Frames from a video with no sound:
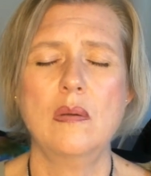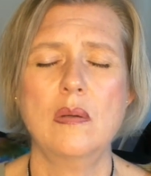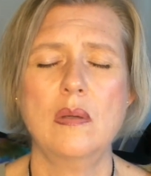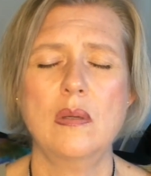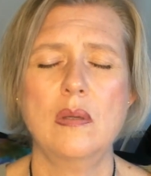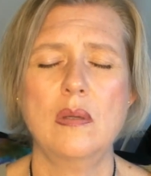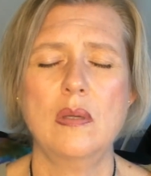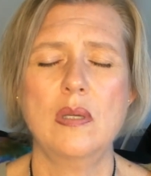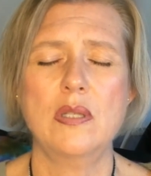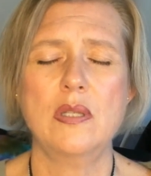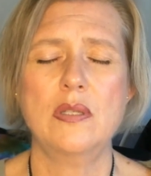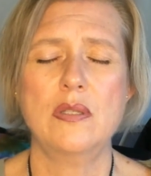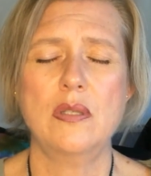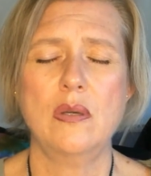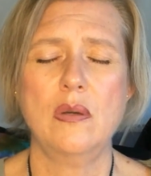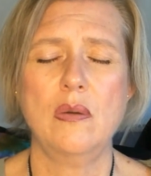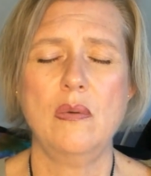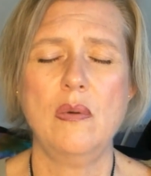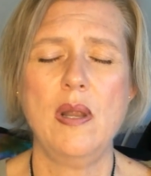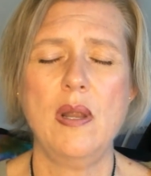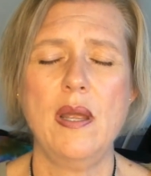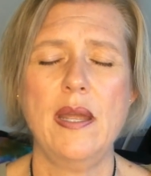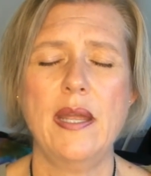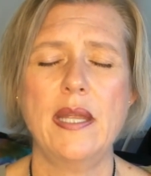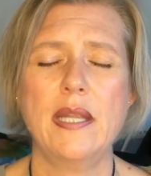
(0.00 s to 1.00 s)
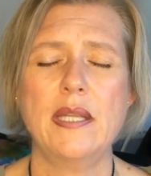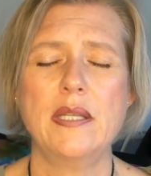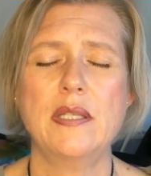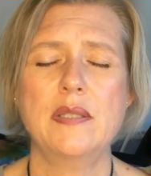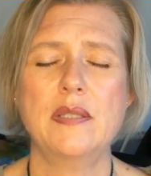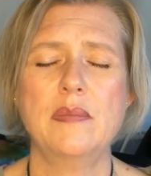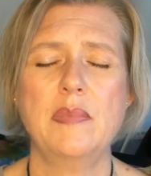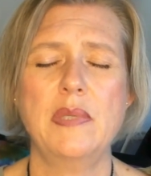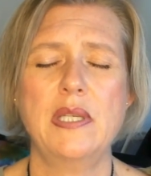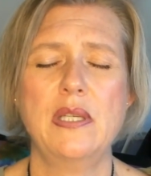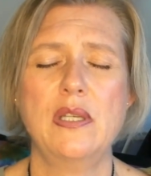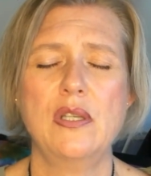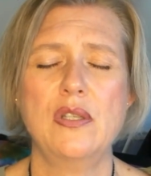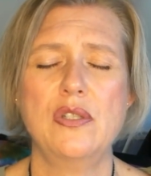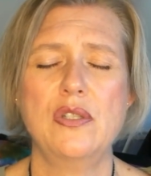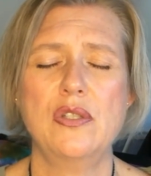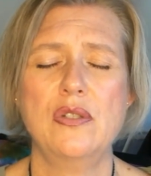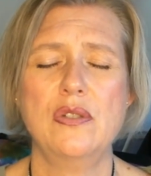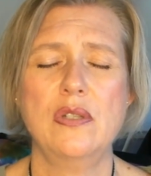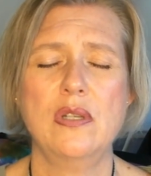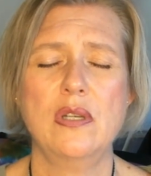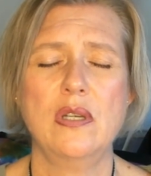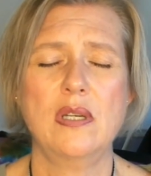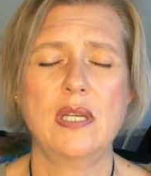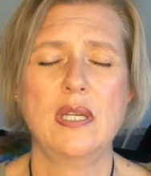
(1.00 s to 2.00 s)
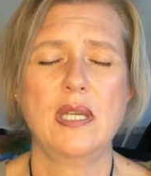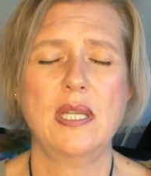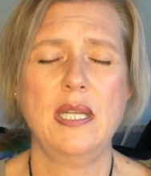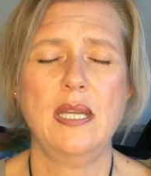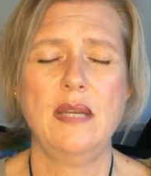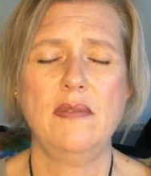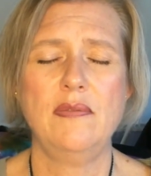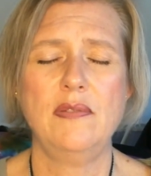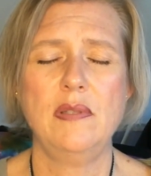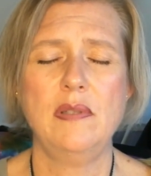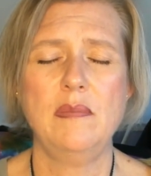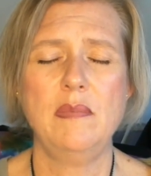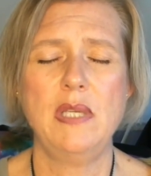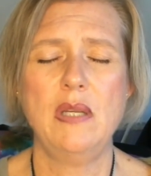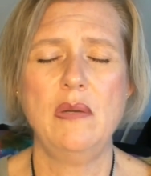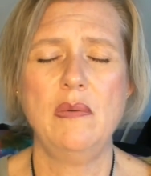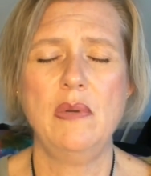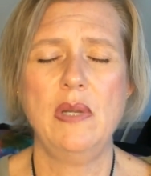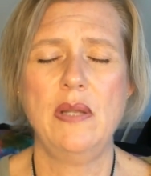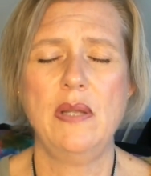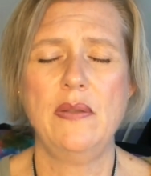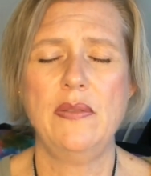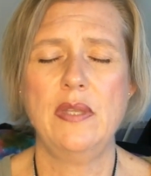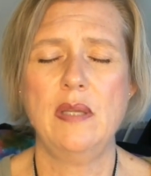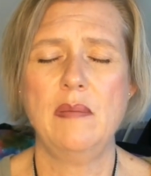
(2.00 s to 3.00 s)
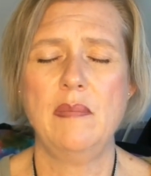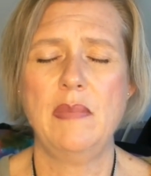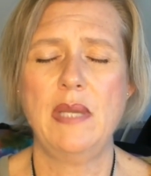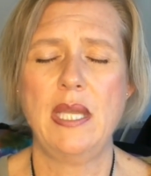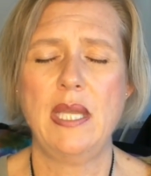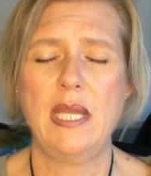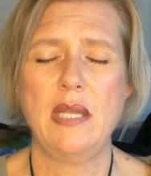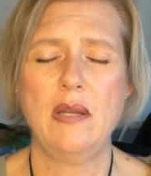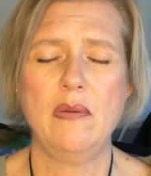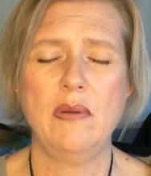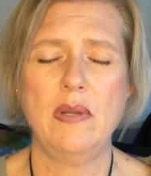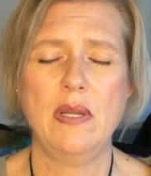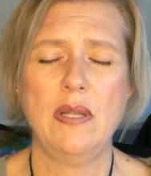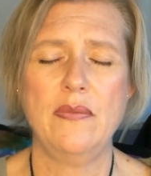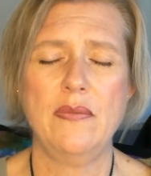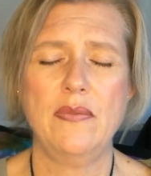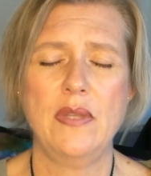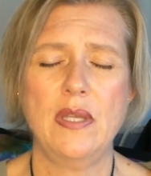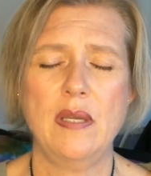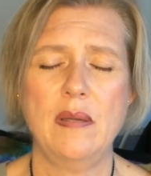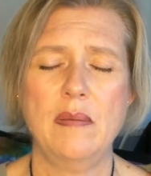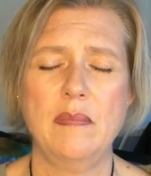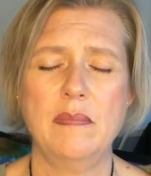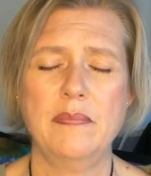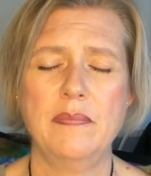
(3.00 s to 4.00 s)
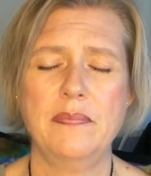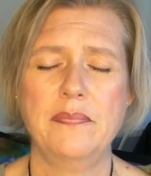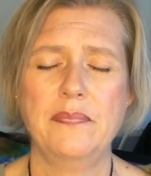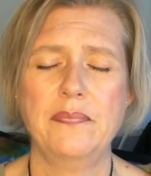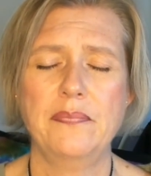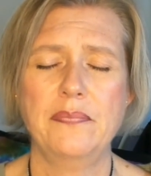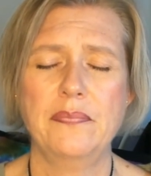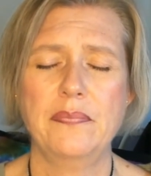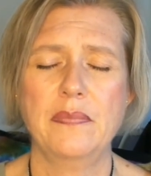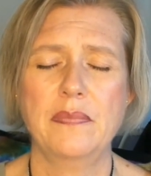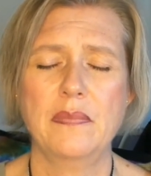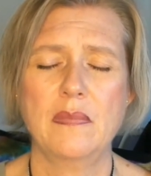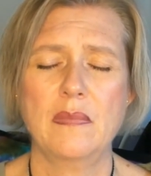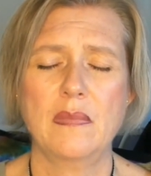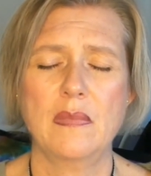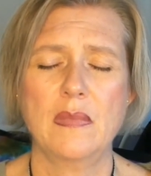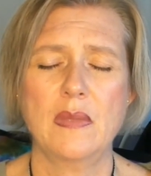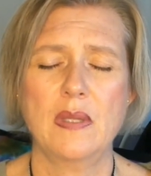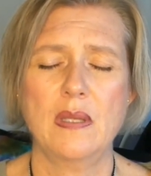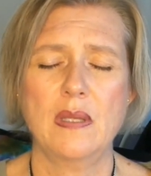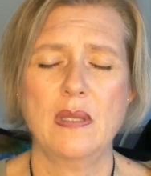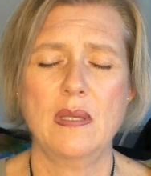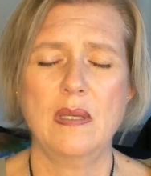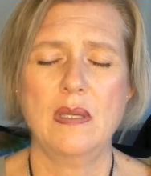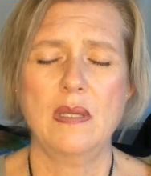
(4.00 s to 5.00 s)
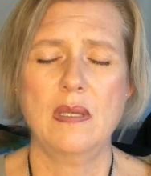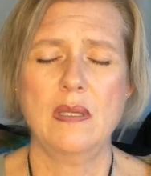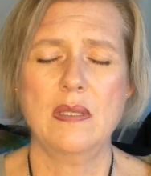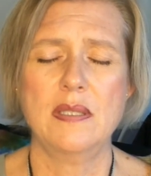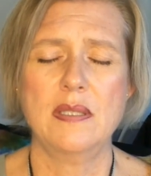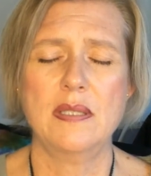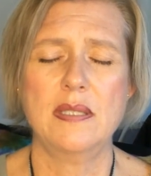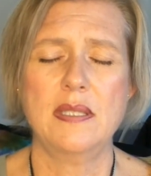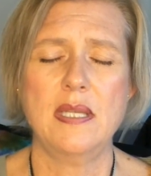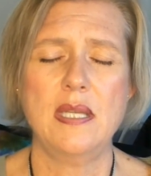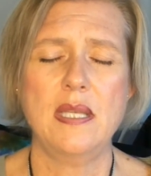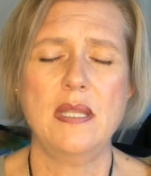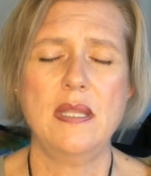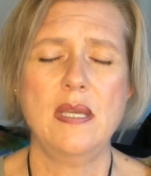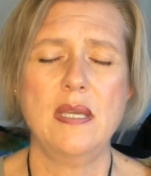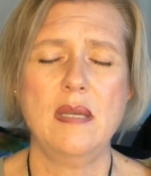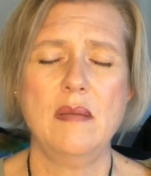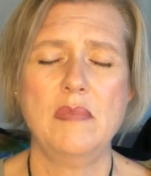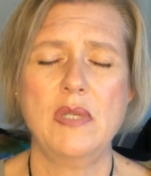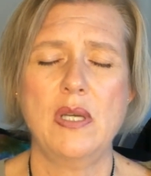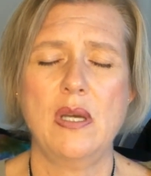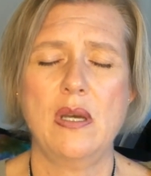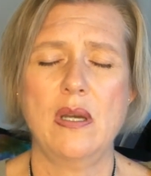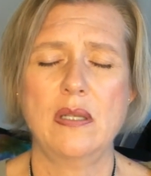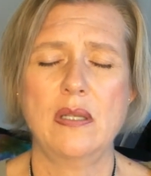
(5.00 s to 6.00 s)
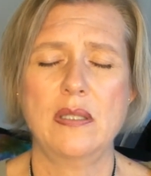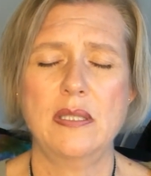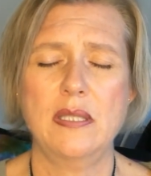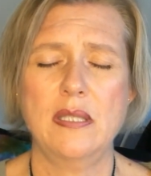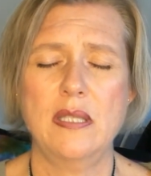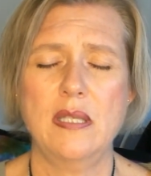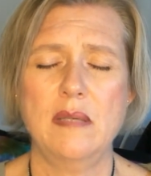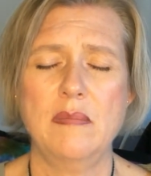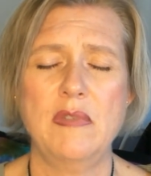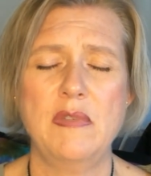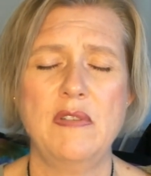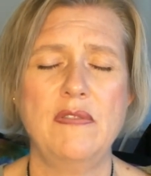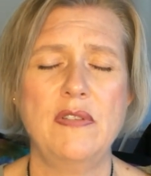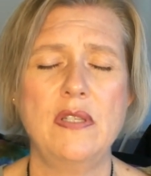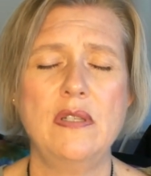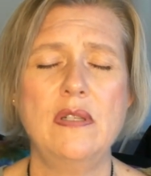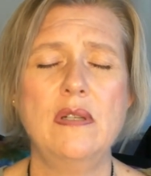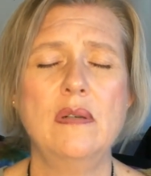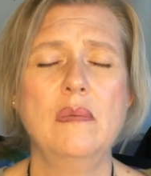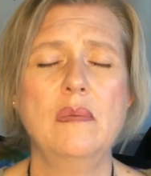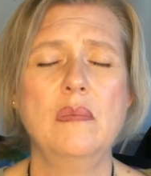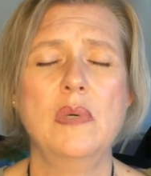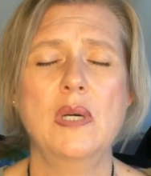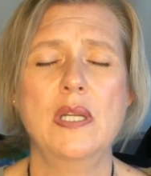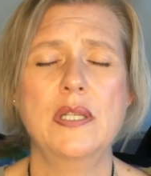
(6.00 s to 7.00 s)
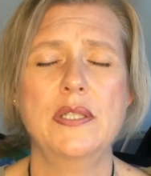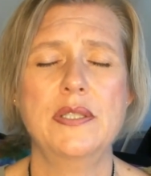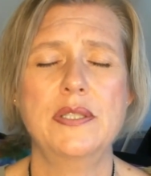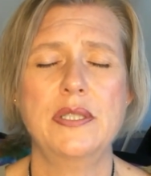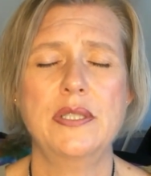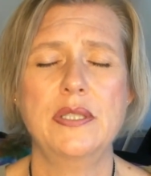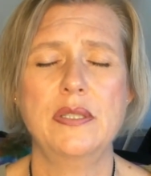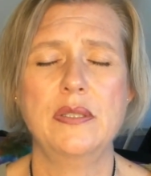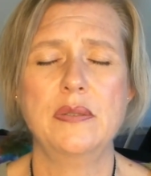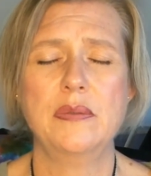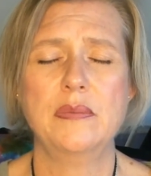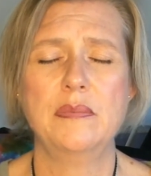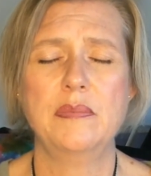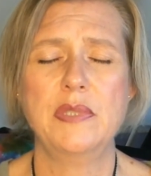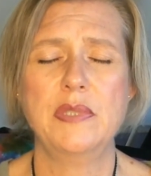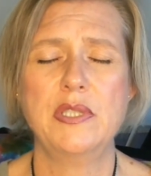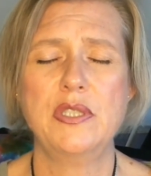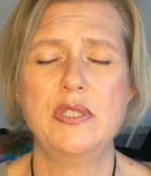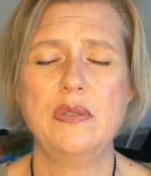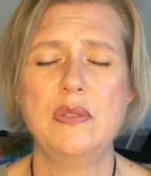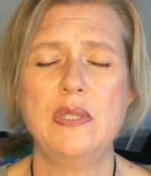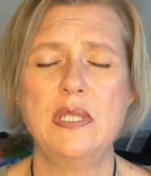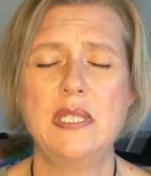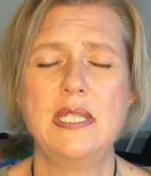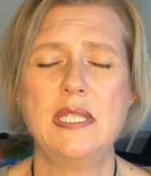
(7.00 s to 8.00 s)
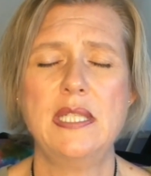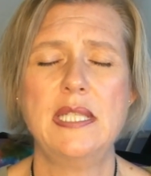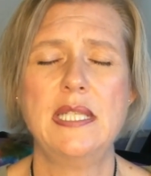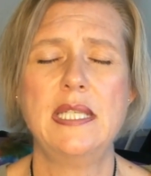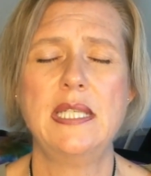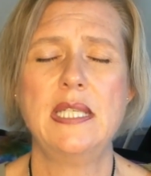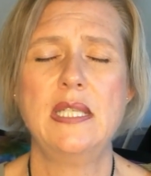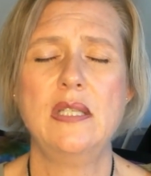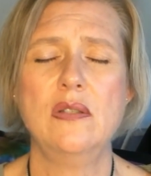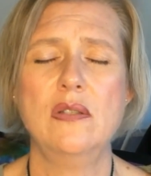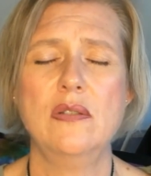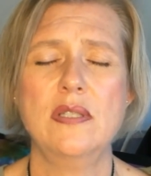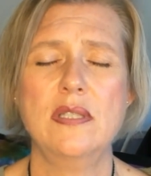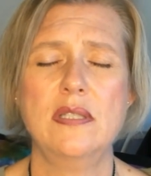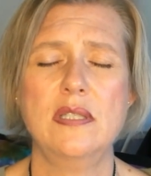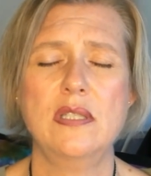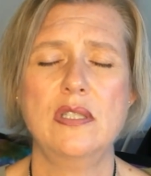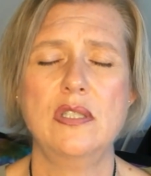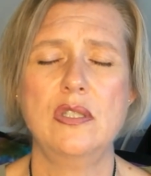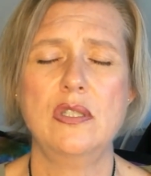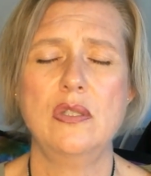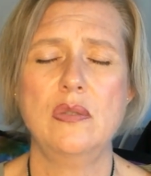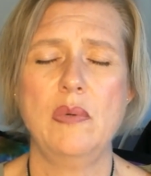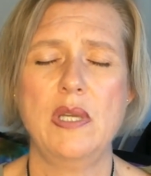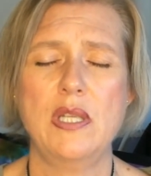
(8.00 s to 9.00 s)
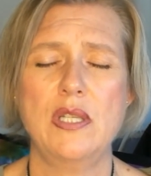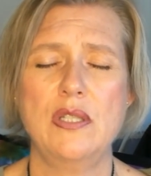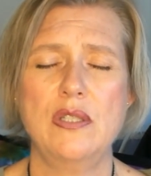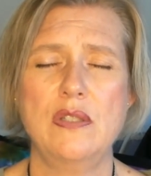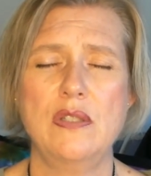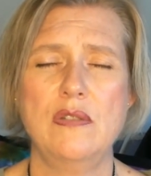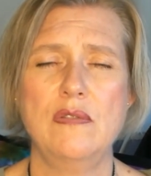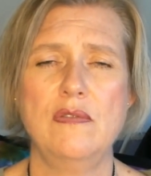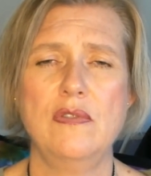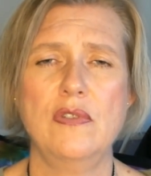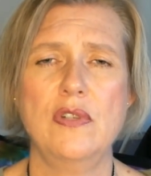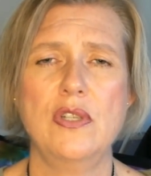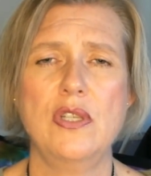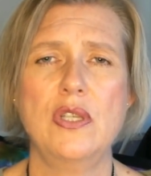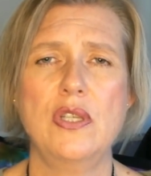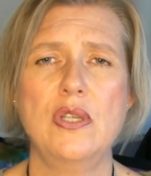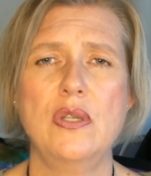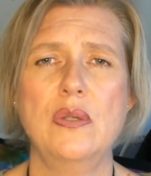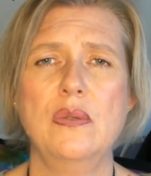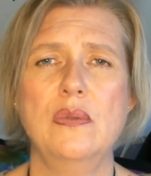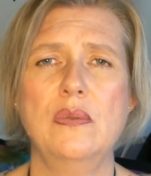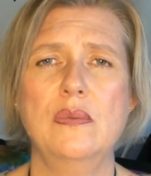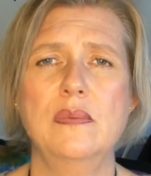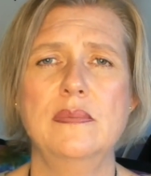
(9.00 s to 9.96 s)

It's all right, because you're not going to have to be around them, hang around them, see them, talk to them if you don't want to, but you need to heal the situation for you.